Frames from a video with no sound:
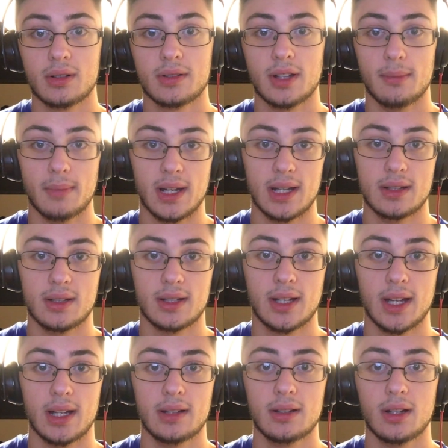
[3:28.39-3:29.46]
that may
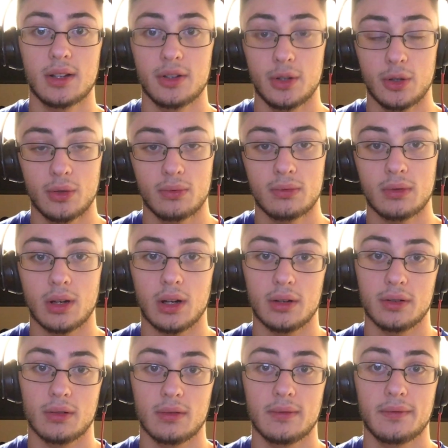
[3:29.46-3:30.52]
indicate a new,
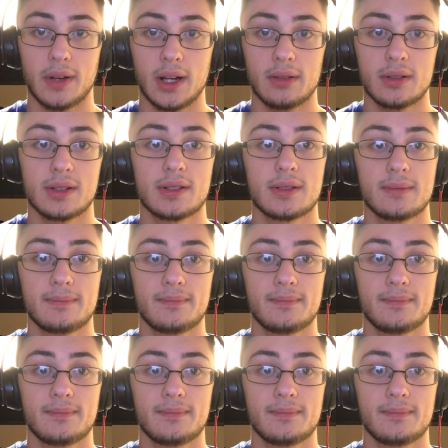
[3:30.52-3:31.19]
unknown virus.